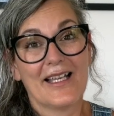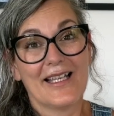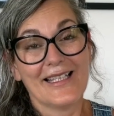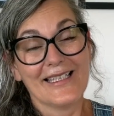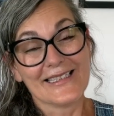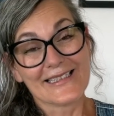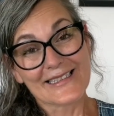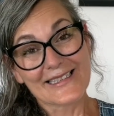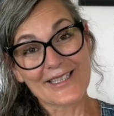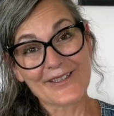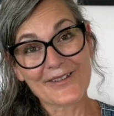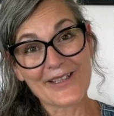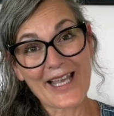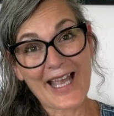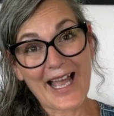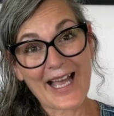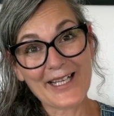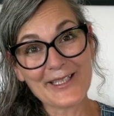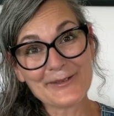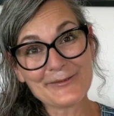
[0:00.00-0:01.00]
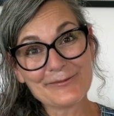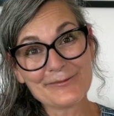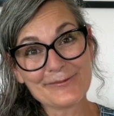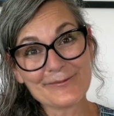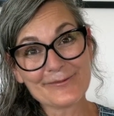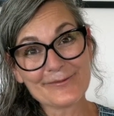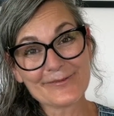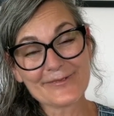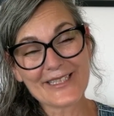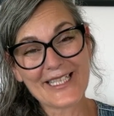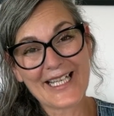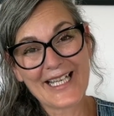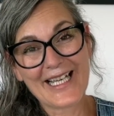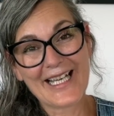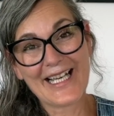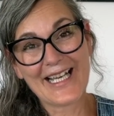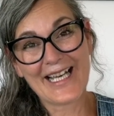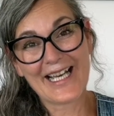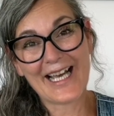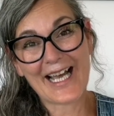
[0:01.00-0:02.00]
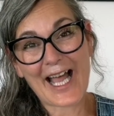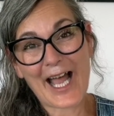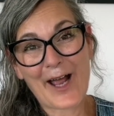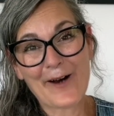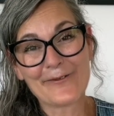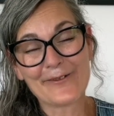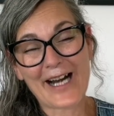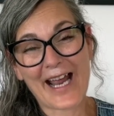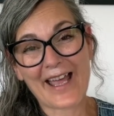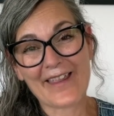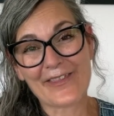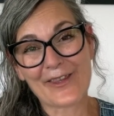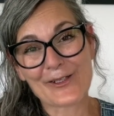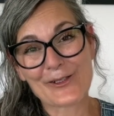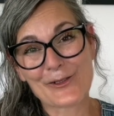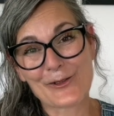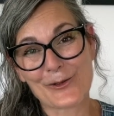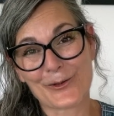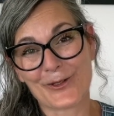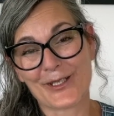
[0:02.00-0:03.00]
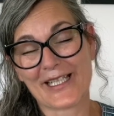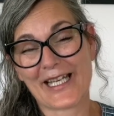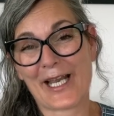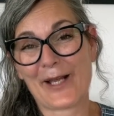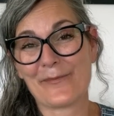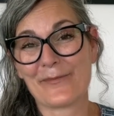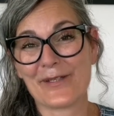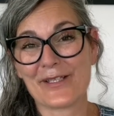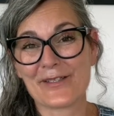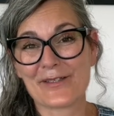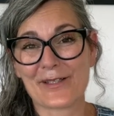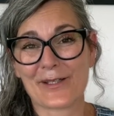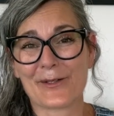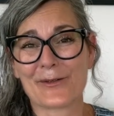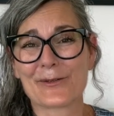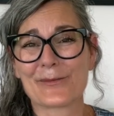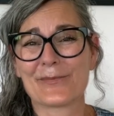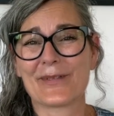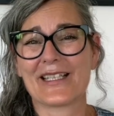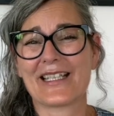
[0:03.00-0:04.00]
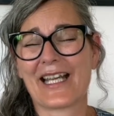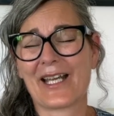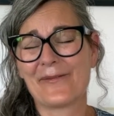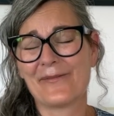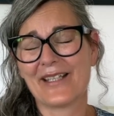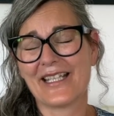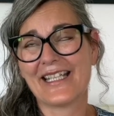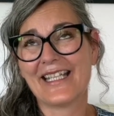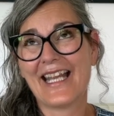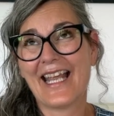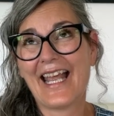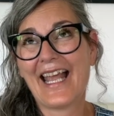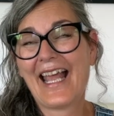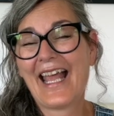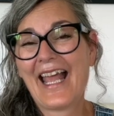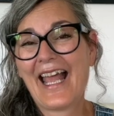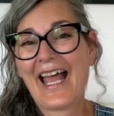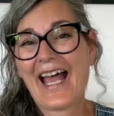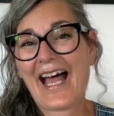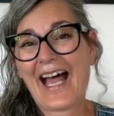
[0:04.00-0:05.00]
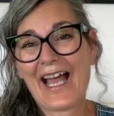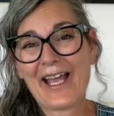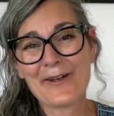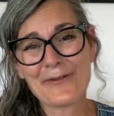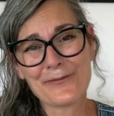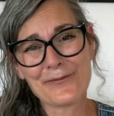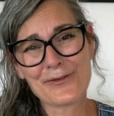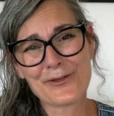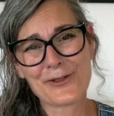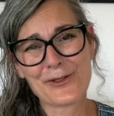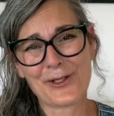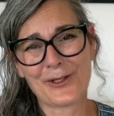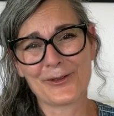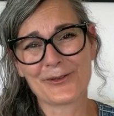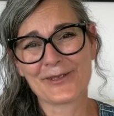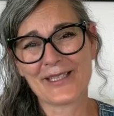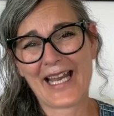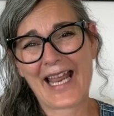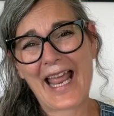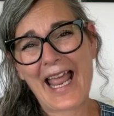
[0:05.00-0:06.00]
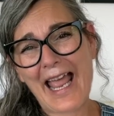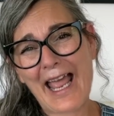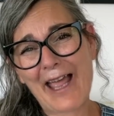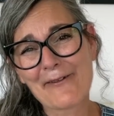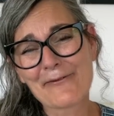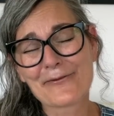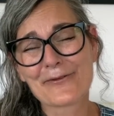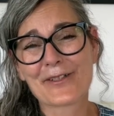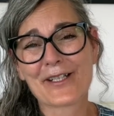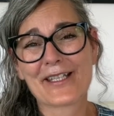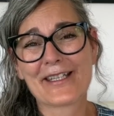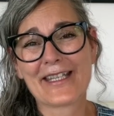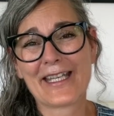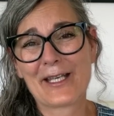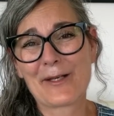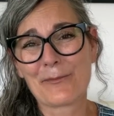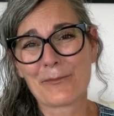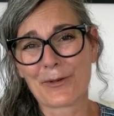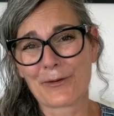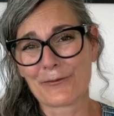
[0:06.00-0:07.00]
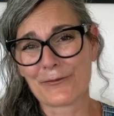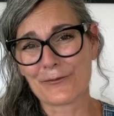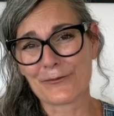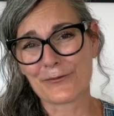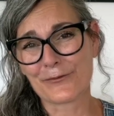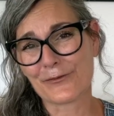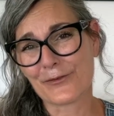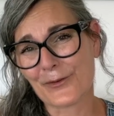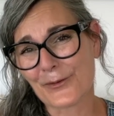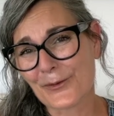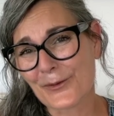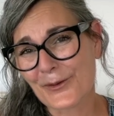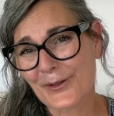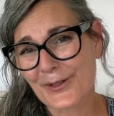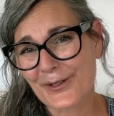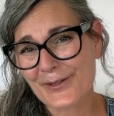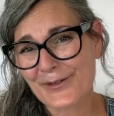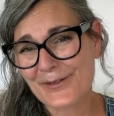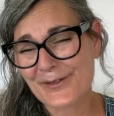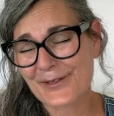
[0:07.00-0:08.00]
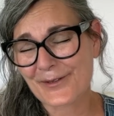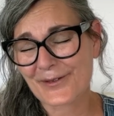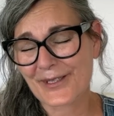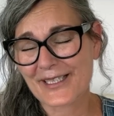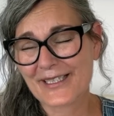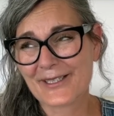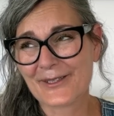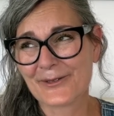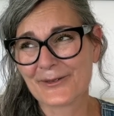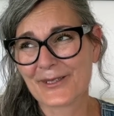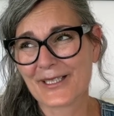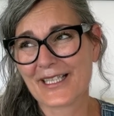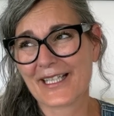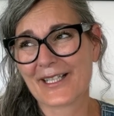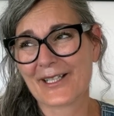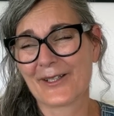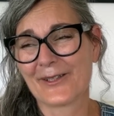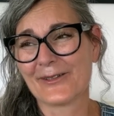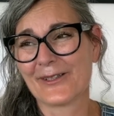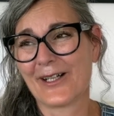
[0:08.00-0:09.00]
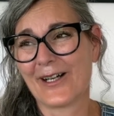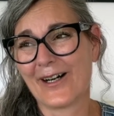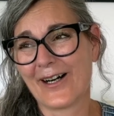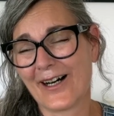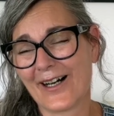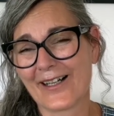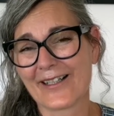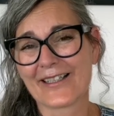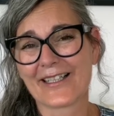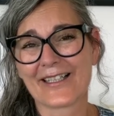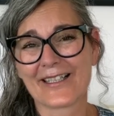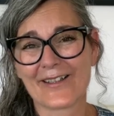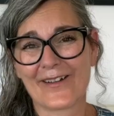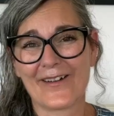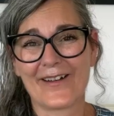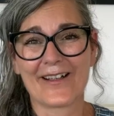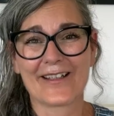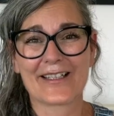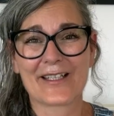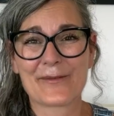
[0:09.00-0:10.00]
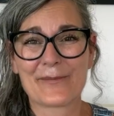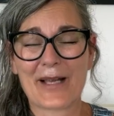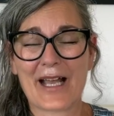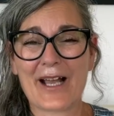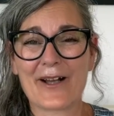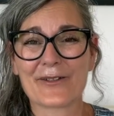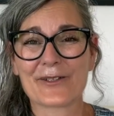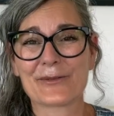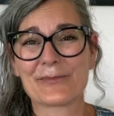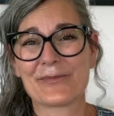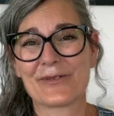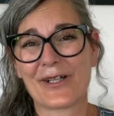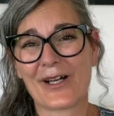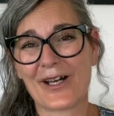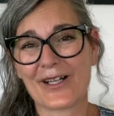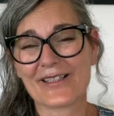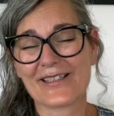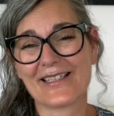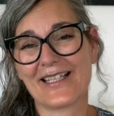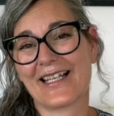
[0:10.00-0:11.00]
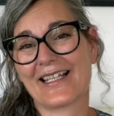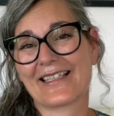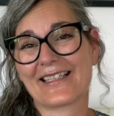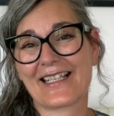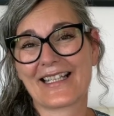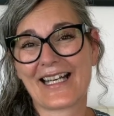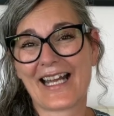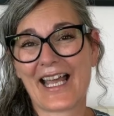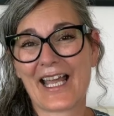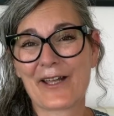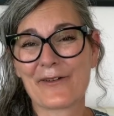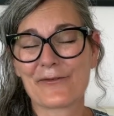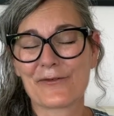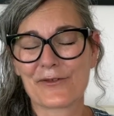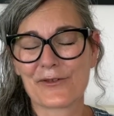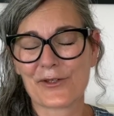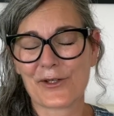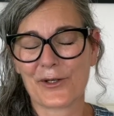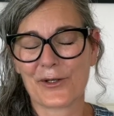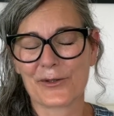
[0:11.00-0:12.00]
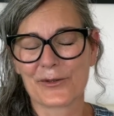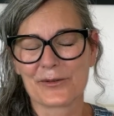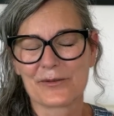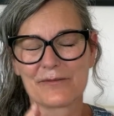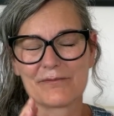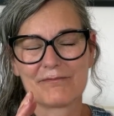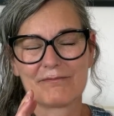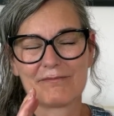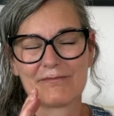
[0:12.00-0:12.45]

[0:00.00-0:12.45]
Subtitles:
So yeah, a rather short episode, but I mean, I've shown everything before, so I don't want to go on and on about a project that I have shown